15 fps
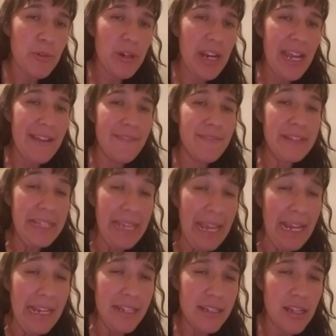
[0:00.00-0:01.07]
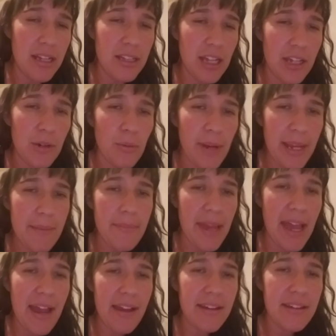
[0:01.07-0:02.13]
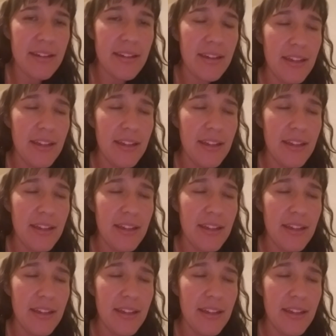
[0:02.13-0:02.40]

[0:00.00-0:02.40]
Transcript: where I've gained a lot of weight back